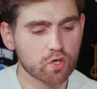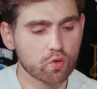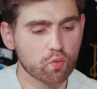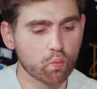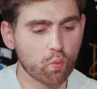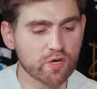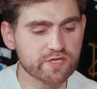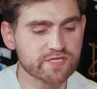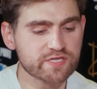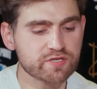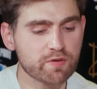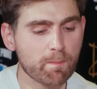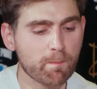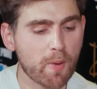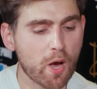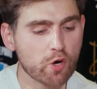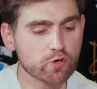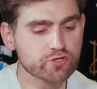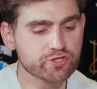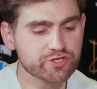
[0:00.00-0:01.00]
What's the
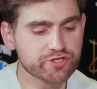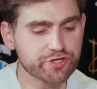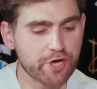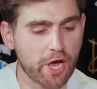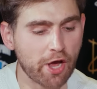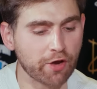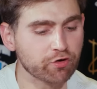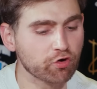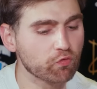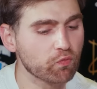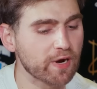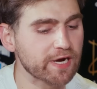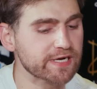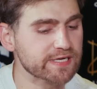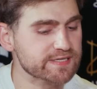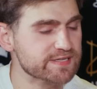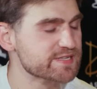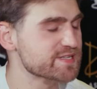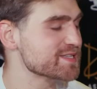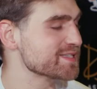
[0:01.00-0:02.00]
most
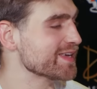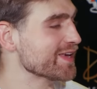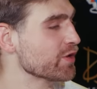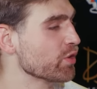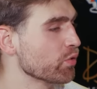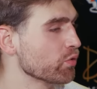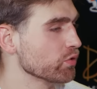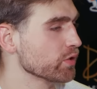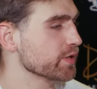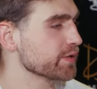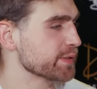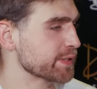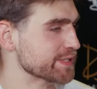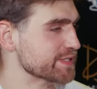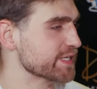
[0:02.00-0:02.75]
underrated skill in